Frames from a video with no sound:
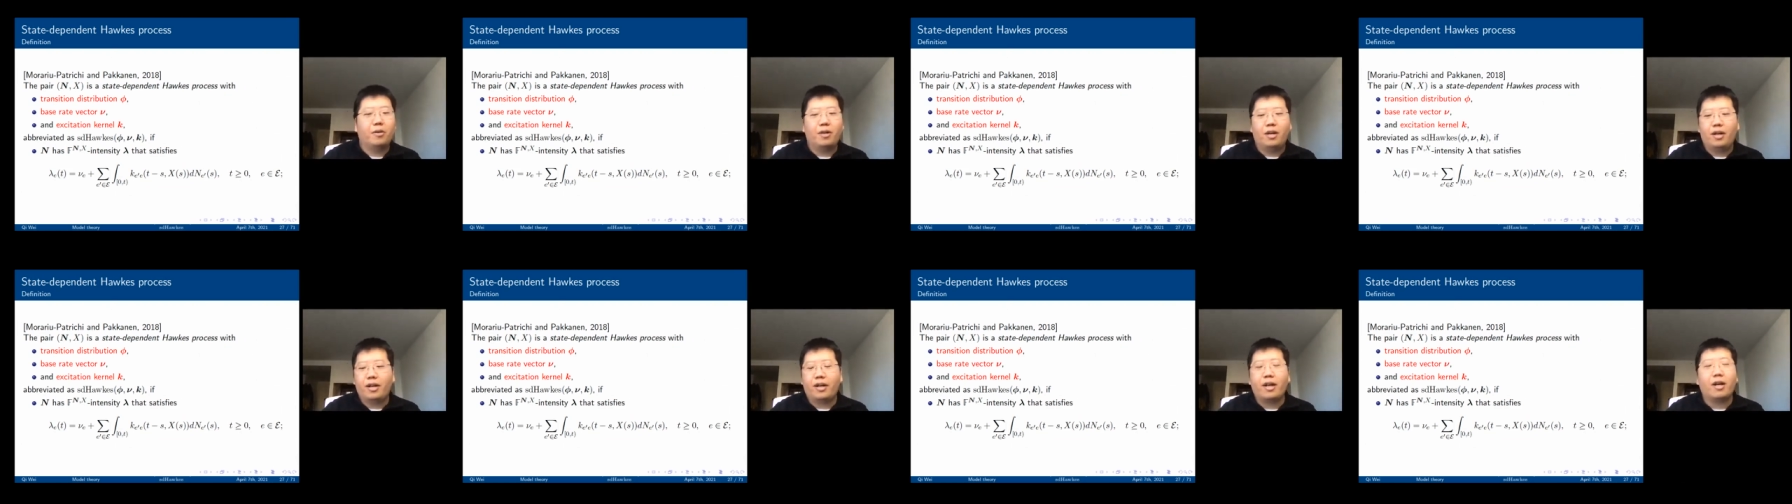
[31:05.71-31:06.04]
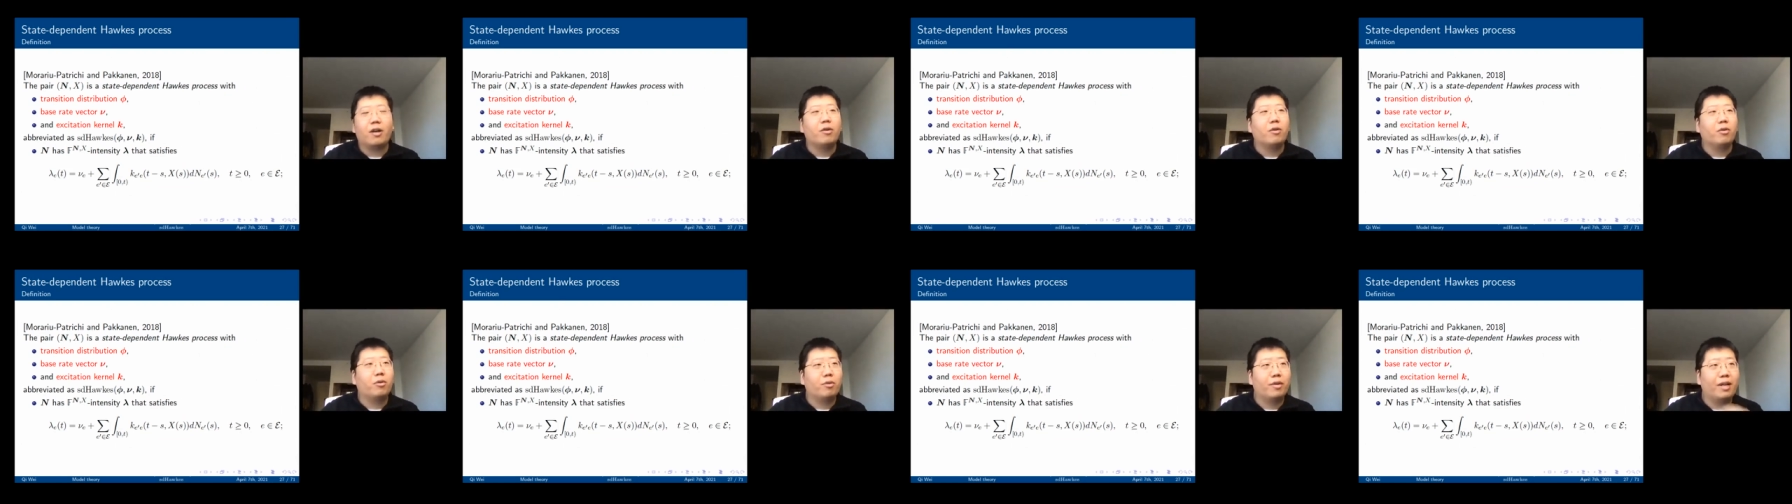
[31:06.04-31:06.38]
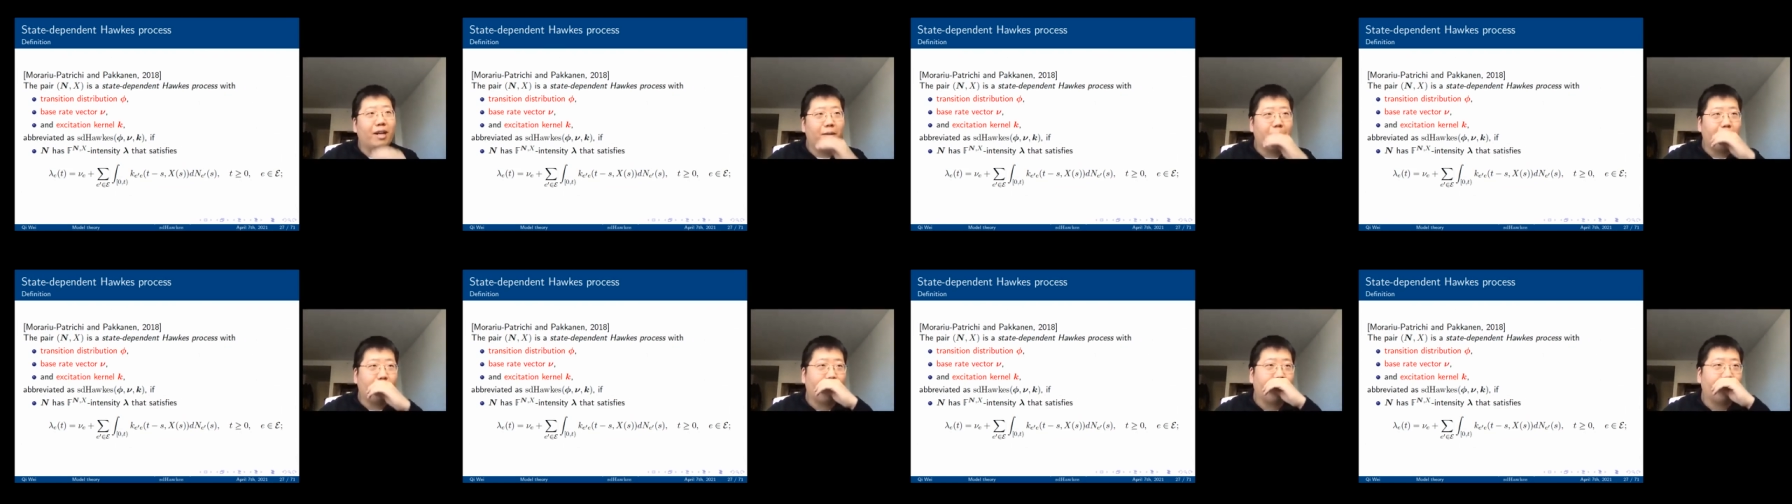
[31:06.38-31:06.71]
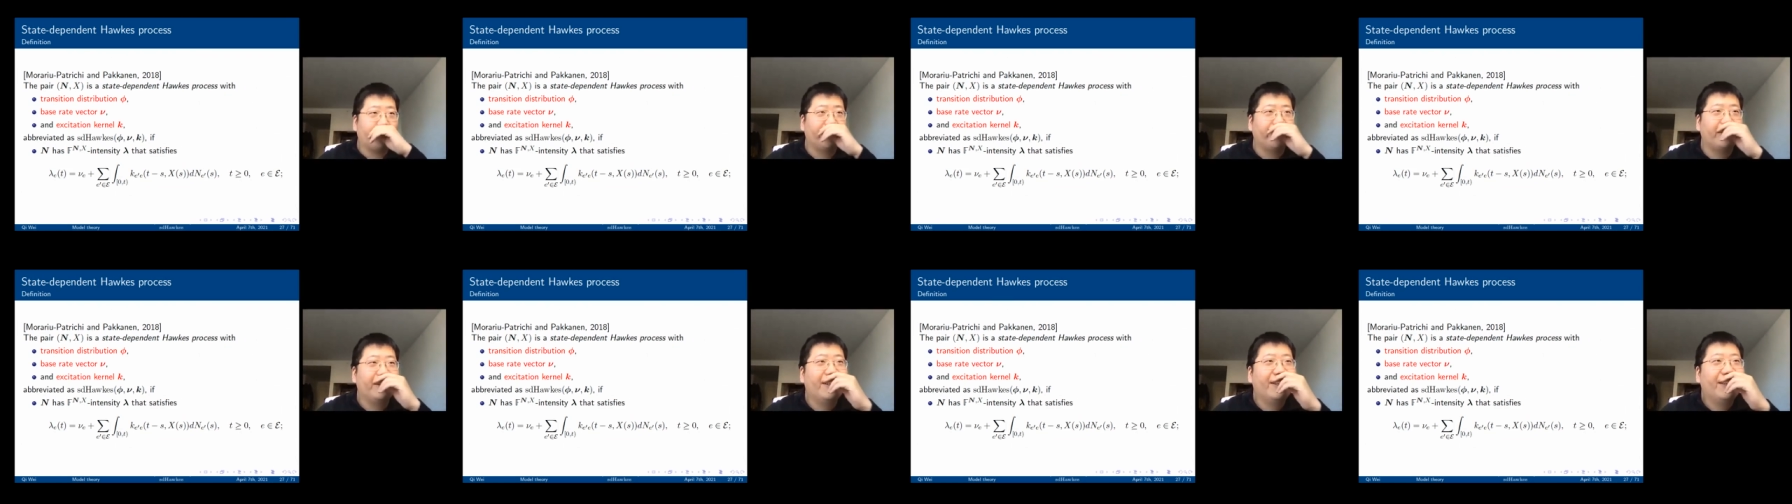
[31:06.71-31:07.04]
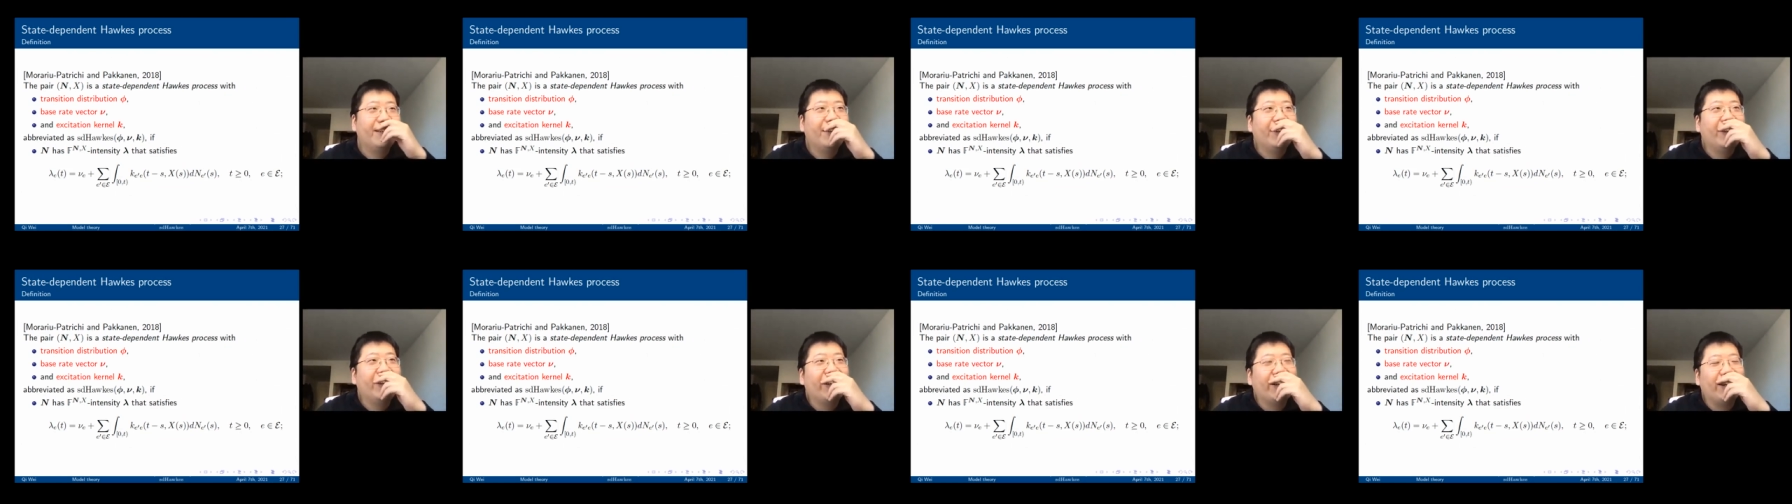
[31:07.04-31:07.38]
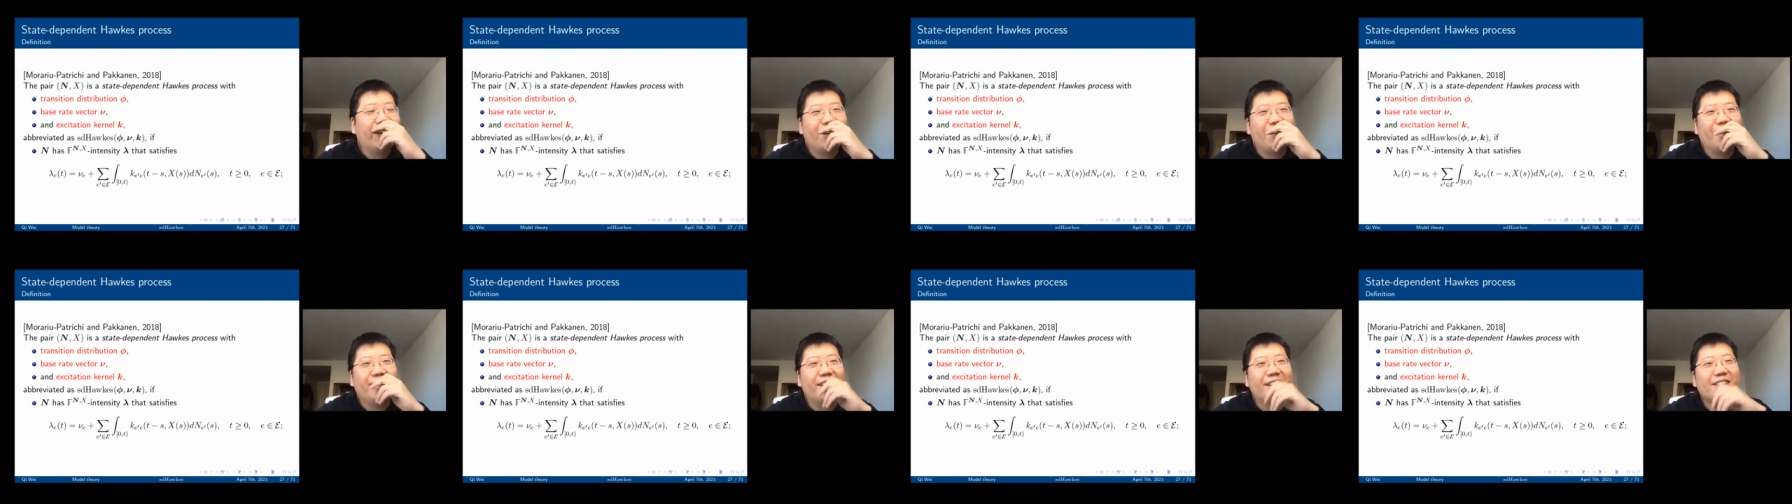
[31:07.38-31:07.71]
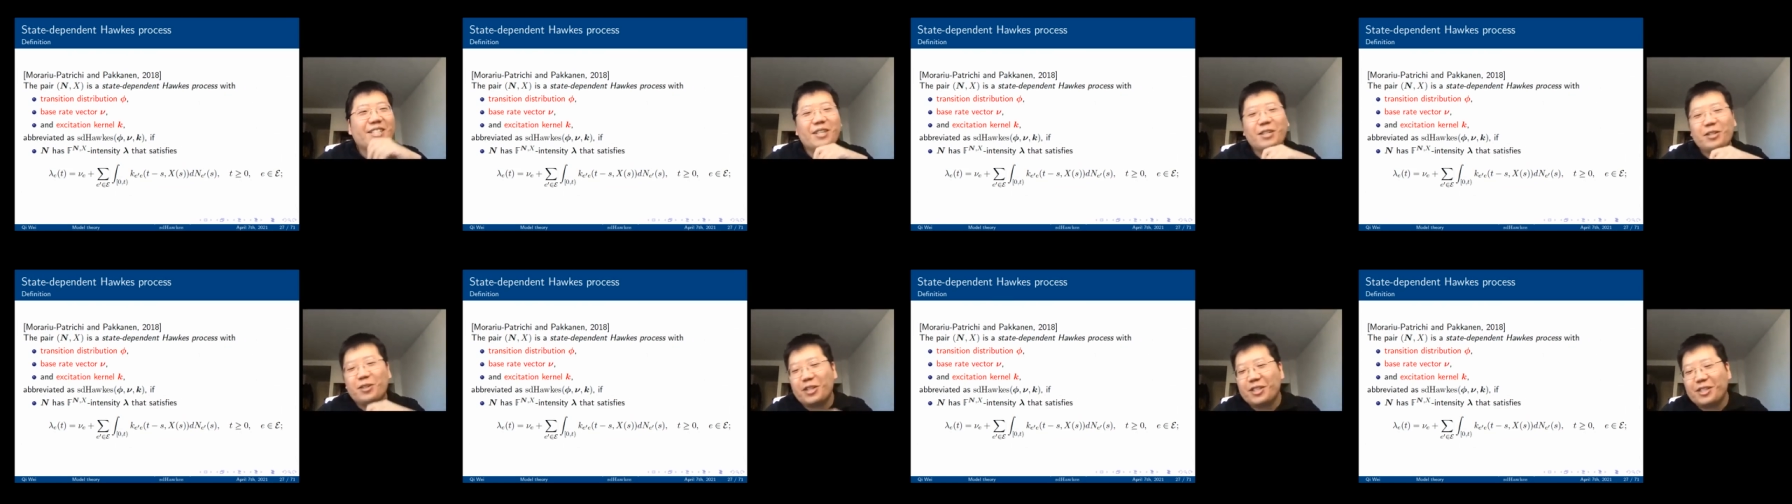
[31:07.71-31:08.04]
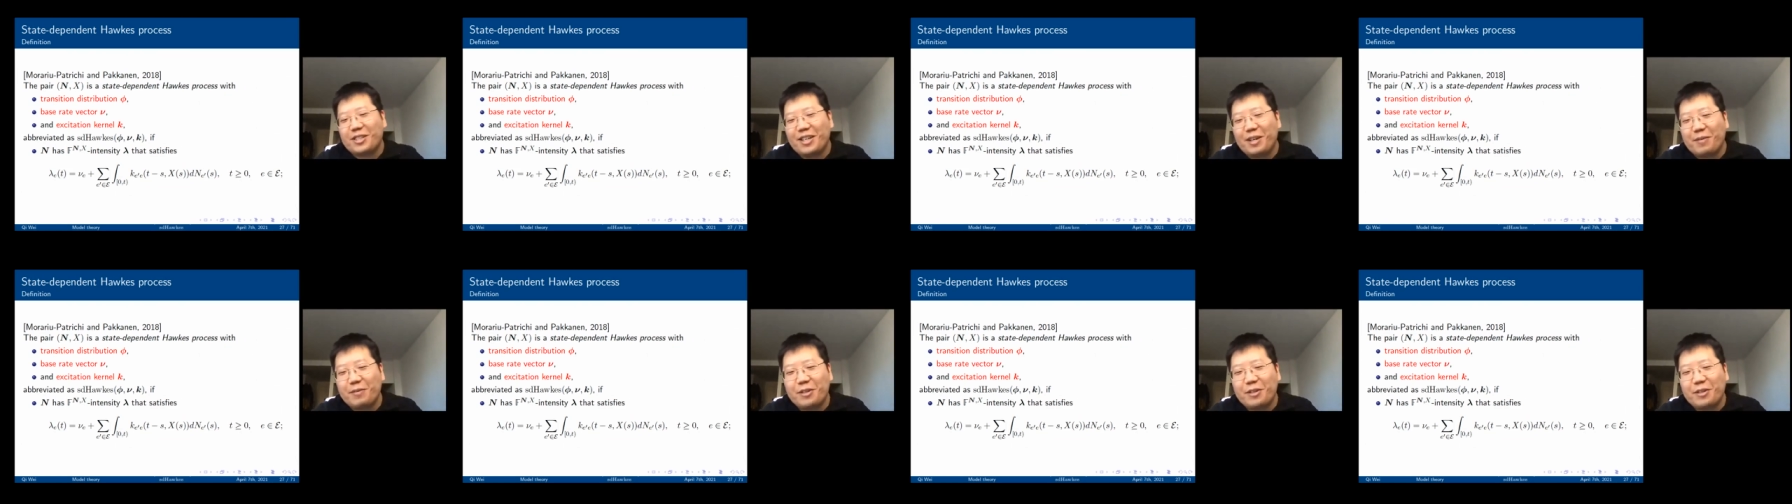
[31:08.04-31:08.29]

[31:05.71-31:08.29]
I can go through that part. It's interesting.